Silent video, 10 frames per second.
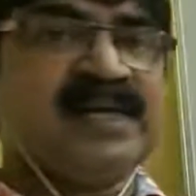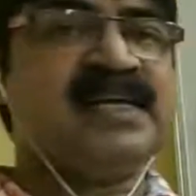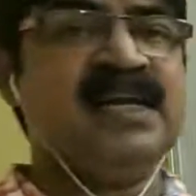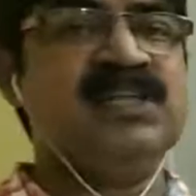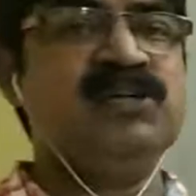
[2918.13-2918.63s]
a
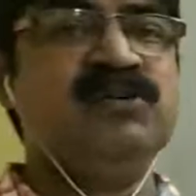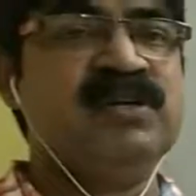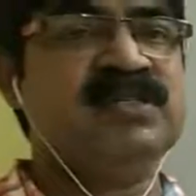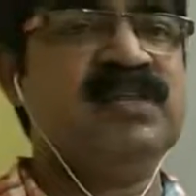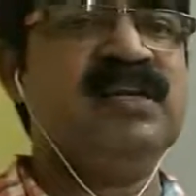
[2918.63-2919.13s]
macro
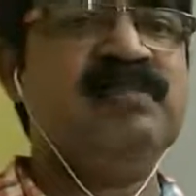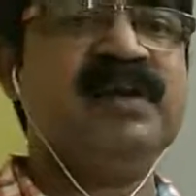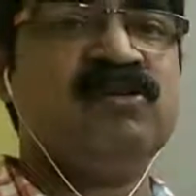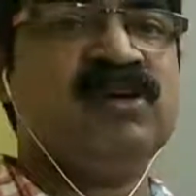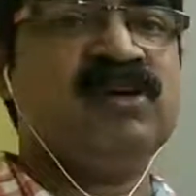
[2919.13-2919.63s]
concept
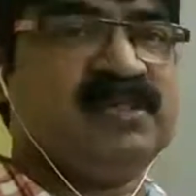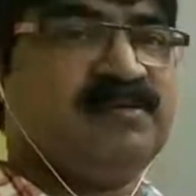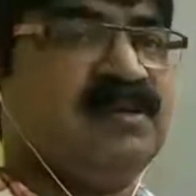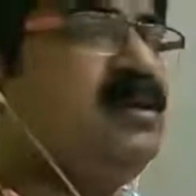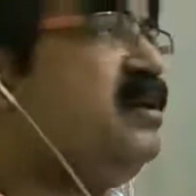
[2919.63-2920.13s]
uh,
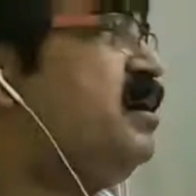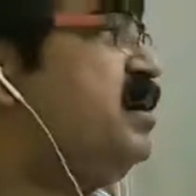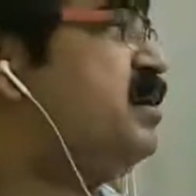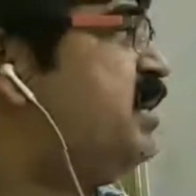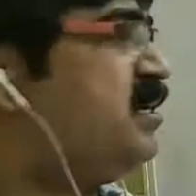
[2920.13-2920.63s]
that, that, that,
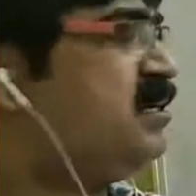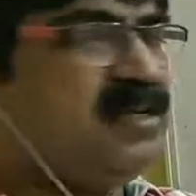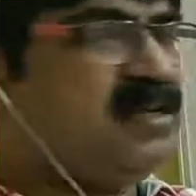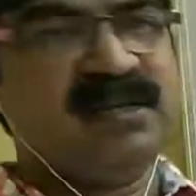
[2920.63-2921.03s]
that later